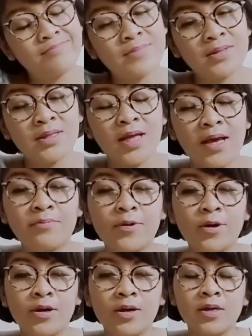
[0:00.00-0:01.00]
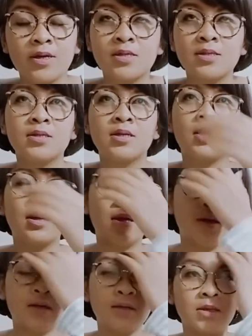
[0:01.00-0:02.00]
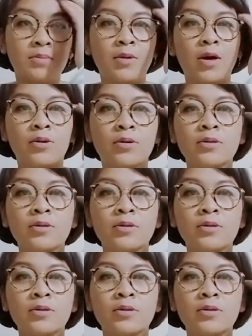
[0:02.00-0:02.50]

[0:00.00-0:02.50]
the Emperor is about